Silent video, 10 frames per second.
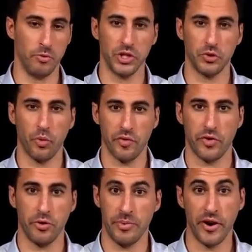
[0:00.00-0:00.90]
Will it
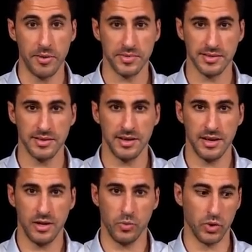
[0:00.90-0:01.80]
work for you? Perhaps.
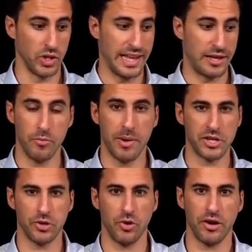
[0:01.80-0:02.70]
Will it take you
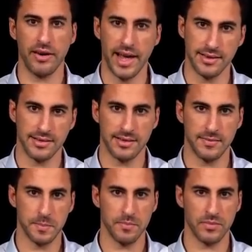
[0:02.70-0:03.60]
much longer? Yes.